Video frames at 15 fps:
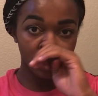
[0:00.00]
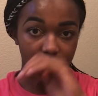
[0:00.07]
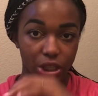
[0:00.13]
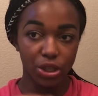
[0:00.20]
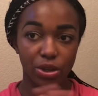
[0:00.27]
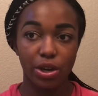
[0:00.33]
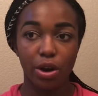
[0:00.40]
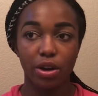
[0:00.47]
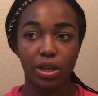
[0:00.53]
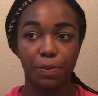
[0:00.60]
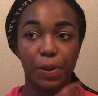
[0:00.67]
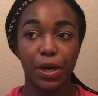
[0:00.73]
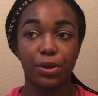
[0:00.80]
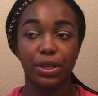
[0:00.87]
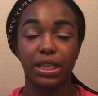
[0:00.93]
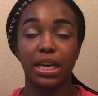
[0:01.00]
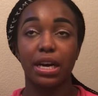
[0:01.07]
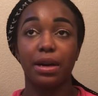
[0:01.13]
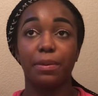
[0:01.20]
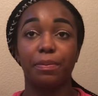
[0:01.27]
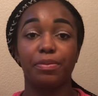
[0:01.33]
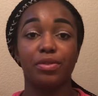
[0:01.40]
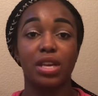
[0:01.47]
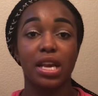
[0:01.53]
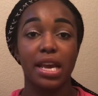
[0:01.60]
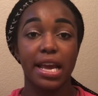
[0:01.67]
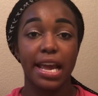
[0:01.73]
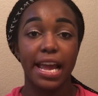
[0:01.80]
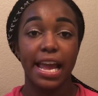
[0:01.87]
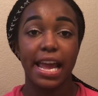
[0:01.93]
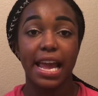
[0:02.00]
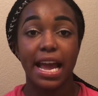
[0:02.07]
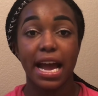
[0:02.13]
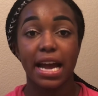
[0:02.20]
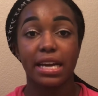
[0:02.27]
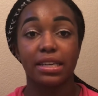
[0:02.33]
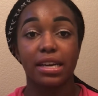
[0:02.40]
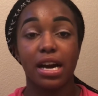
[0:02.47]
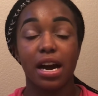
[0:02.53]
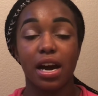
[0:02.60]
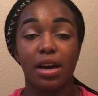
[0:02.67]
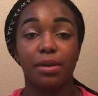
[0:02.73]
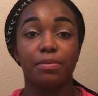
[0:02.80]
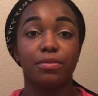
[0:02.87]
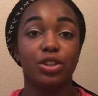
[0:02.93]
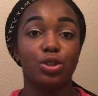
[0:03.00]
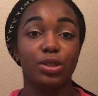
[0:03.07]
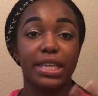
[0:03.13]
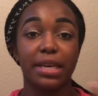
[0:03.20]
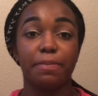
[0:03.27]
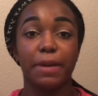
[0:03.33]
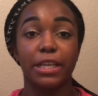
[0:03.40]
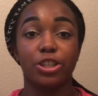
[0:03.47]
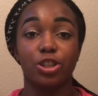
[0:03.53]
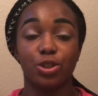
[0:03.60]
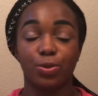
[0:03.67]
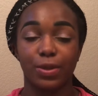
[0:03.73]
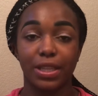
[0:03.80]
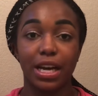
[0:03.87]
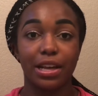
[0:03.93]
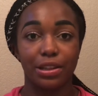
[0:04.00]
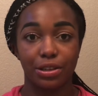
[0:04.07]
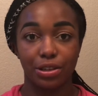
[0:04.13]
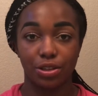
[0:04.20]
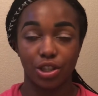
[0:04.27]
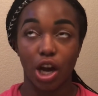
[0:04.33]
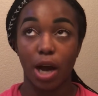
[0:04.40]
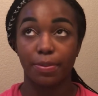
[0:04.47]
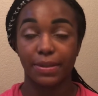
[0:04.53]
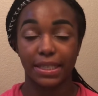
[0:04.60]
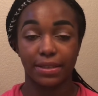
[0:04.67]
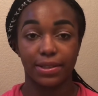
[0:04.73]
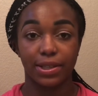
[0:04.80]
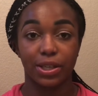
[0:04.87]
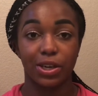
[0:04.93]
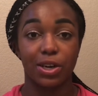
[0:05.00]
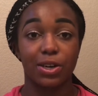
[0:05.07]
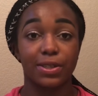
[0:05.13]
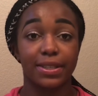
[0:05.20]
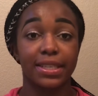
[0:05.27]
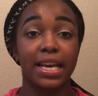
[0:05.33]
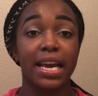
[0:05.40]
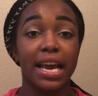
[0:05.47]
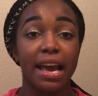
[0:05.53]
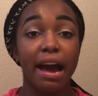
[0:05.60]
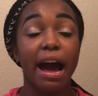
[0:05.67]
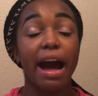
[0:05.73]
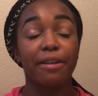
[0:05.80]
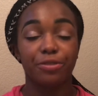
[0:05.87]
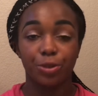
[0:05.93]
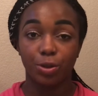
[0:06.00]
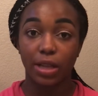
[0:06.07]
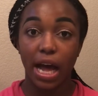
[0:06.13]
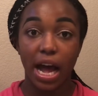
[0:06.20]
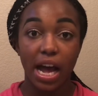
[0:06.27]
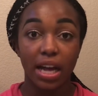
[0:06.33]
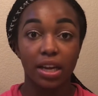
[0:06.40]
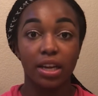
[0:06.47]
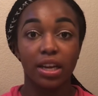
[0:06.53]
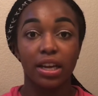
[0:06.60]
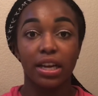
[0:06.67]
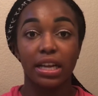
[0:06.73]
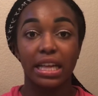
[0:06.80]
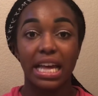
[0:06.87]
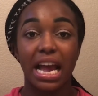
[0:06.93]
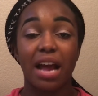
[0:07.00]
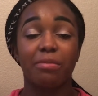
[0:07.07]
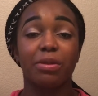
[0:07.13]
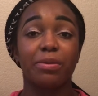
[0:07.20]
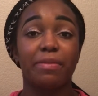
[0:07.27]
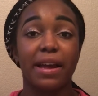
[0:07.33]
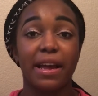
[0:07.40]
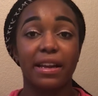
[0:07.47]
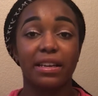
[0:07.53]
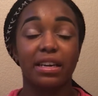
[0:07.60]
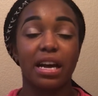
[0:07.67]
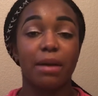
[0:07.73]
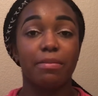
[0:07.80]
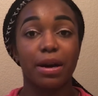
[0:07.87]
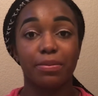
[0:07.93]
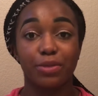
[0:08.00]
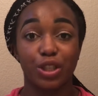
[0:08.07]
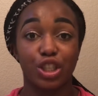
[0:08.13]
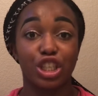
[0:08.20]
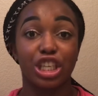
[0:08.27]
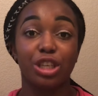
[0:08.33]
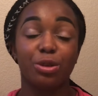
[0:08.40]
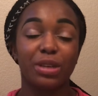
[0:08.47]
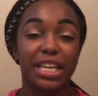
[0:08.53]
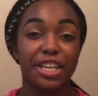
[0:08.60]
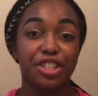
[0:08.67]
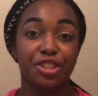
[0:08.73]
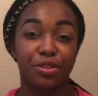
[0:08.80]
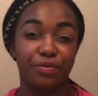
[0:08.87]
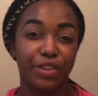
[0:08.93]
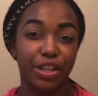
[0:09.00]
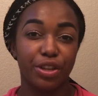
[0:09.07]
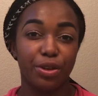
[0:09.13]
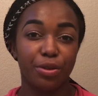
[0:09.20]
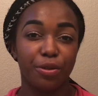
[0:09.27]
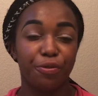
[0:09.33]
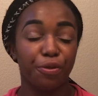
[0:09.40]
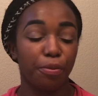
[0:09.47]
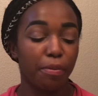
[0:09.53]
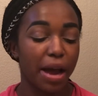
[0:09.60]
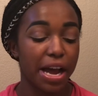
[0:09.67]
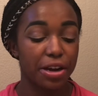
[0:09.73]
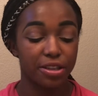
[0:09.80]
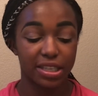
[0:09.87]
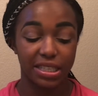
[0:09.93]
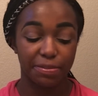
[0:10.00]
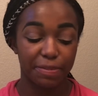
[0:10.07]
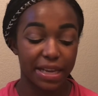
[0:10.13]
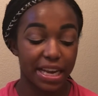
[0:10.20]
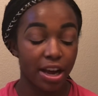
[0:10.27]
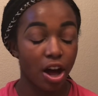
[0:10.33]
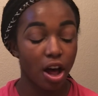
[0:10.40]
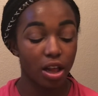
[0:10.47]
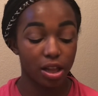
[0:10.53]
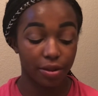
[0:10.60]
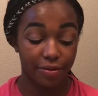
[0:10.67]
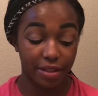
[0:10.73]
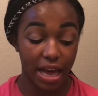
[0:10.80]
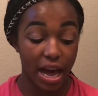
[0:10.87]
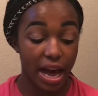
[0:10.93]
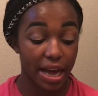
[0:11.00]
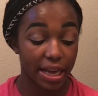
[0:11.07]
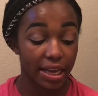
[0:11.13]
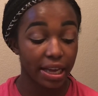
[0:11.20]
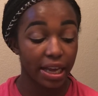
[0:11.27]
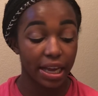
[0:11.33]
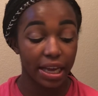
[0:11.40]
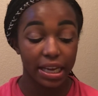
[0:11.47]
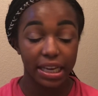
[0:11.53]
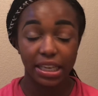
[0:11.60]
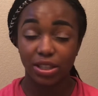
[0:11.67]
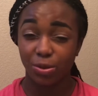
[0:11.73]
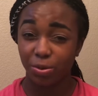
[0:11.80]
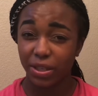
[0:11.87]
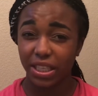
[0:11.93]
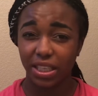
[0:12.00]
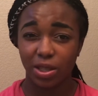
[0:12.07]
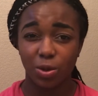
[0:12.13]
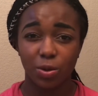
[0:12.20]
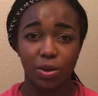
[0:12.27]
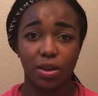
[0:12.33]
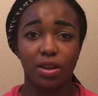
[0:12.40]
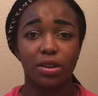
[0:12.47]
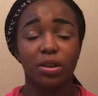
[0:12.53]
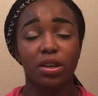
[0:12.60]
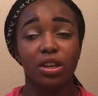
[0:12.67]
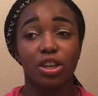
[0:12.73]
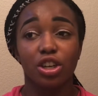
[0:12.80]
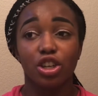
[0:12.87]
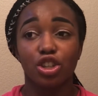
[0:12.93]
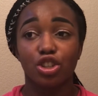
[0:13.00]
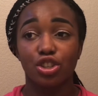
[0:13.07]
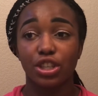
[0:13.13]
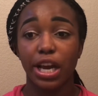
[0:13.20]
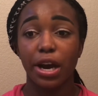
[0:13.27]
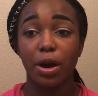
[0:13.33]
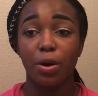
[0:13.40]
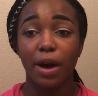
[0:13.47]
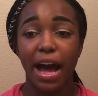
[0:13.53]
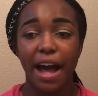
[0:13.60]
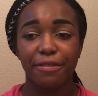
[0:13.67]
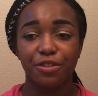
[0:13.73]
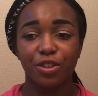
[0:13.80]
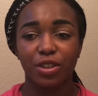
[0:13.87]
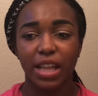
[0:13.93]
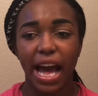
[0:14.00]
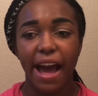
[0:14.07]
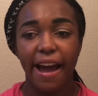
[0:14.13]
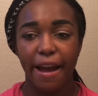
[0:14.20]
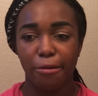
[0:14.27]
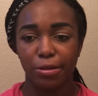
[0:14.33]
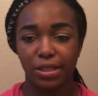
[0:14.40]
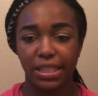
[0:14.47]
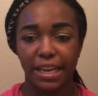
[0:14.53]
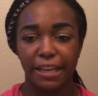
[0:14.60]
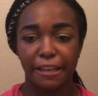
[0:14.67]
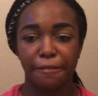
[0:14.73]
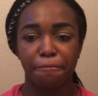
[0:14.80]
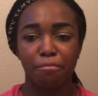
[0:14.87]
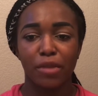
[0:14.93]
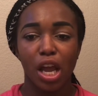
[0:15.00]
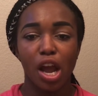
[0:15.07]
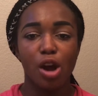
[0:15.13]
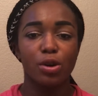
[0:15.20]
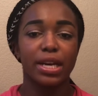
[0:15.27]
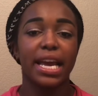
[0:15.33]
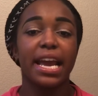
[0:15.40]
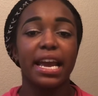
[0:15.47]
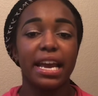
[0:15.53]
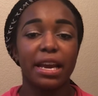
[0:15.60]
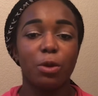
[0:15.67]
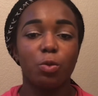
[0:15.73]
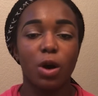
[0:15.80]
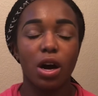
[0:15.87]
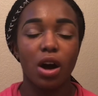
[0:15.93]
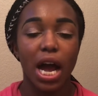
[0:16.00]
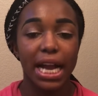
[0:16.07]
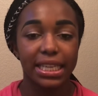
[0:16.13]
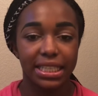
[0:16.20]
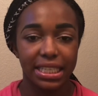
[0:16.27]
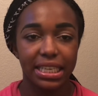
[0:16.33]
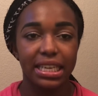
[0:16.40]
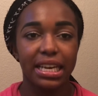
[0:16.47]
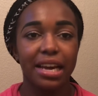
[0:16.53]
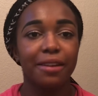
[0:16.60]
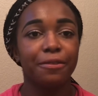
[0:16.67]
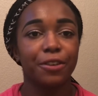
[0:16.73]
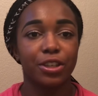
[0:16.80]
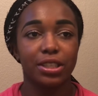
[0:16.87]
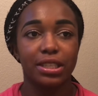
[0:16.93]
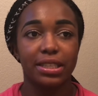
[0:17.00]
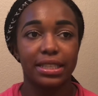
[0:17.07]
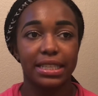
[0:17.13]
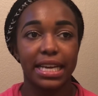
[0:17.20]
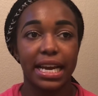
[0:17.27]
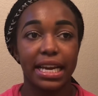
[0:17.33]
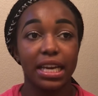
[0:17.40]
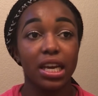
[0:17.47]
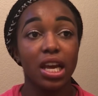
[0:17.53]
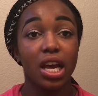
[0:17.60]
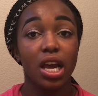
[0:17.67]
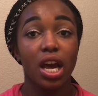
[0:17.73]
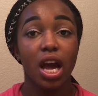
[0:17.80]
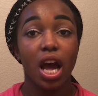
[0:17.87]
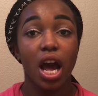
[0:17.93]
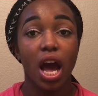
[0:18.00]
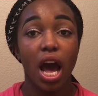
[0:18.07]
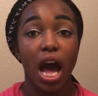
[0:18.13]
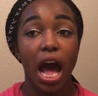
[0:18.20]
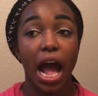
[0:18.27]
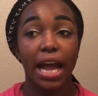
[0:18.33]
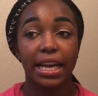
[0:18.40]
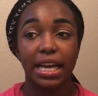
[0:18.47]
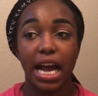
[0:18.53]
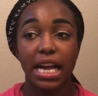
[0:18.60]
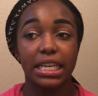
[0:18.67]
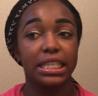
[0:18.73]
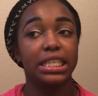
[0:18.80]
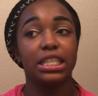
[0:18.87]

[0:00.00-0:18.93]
you go on a podium and you take pictures with the other top 6 girls. After that, cameramen come up to you, interview for mile split, all of that. It's really cool. So after that, I was like, okay, well, I didn't get first in state. I kind of